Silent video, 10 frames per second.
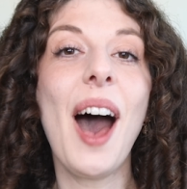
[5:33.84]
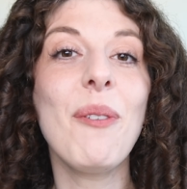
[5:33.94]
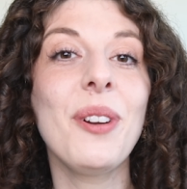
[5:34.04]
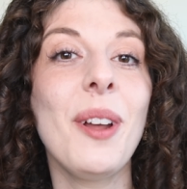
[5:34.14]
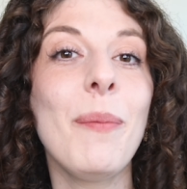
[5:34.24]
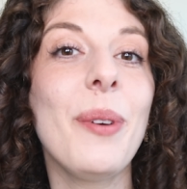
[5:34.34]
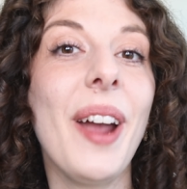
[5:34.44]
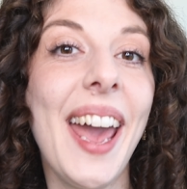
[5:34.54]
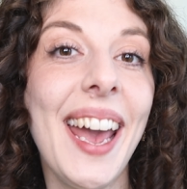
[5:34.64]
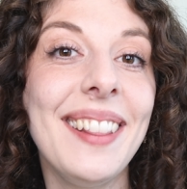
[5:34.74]
Our
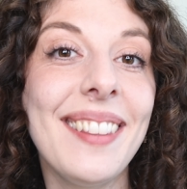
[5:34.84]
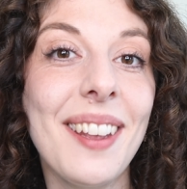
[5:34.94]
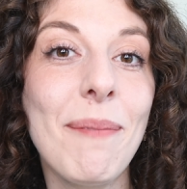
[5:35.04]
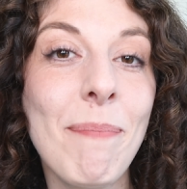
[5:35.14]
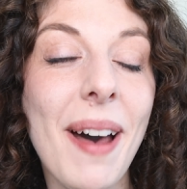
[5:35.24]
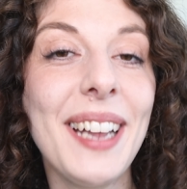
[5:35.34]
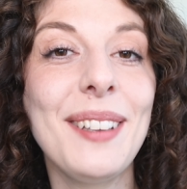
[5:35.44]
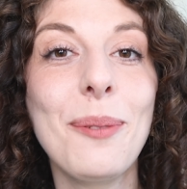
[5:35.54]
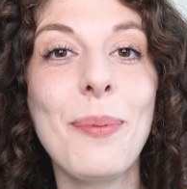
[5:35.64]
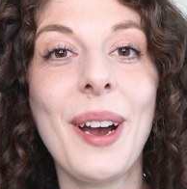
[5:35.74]
number 8
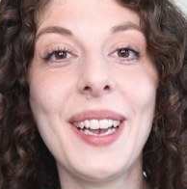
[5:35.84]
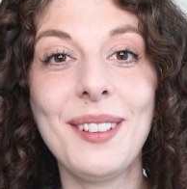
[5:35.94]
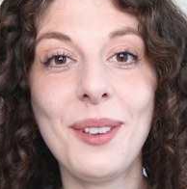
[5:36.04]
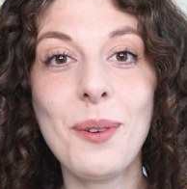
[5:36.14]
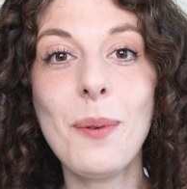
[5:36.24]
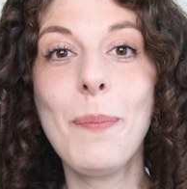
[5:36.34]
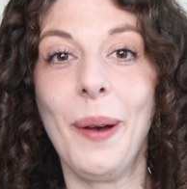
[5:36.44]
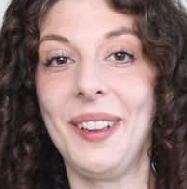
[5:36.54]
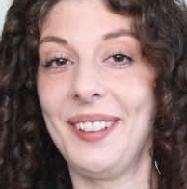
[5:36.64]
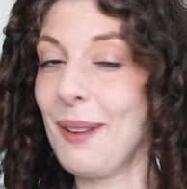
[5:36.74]
might surprise you,
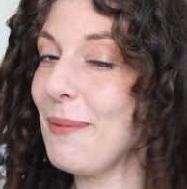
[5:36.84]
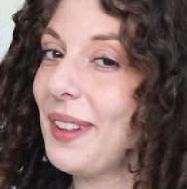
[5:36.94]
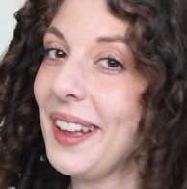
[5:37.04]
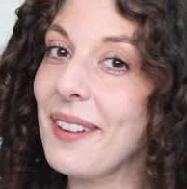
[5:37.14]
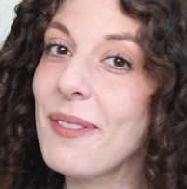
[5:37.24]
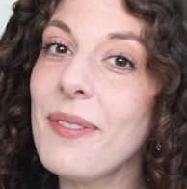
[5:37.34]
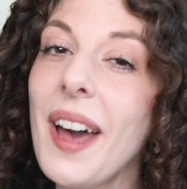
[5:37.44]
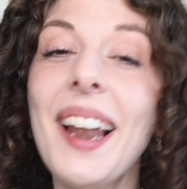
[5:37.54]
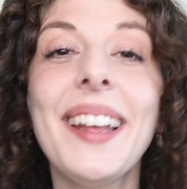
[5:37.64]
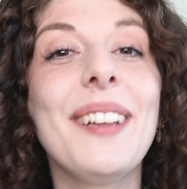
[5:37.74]
but something
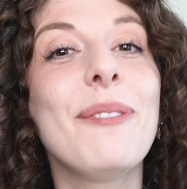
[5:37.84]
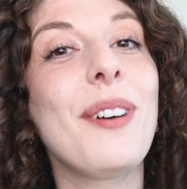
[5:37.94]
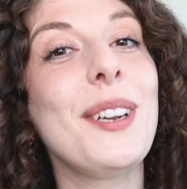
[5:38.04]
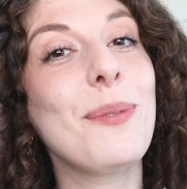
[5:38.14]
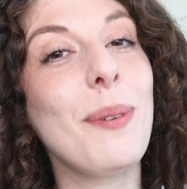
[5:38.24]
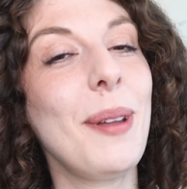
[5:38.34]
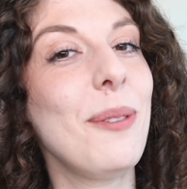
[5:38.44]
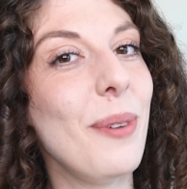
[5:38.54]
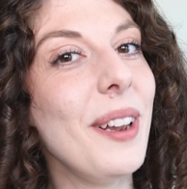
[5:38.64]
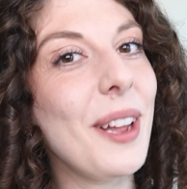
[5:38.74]
elegant French
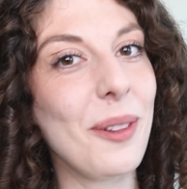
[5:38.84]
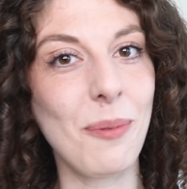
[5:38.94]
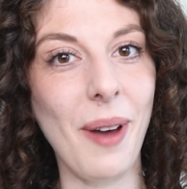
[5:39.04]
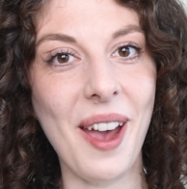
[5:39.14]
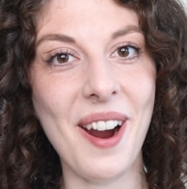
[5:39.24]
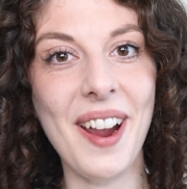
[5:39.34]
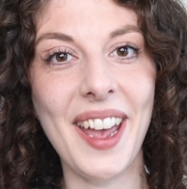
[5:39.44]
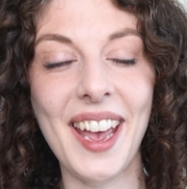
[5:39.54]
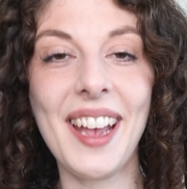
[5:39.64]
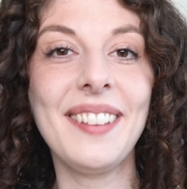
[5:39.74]
women will not wear
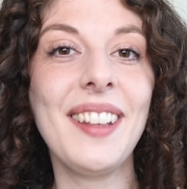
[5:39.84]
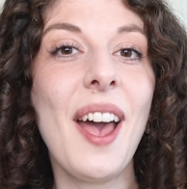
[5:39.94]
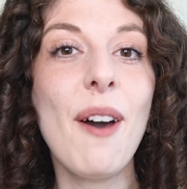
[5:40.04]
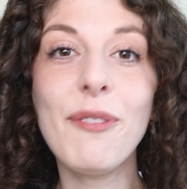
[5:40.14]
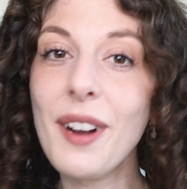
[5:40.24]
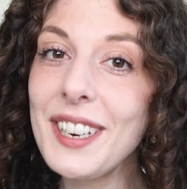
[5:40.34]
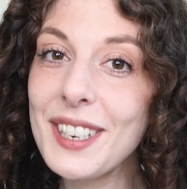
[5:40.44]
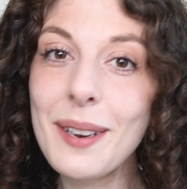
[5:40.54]
is French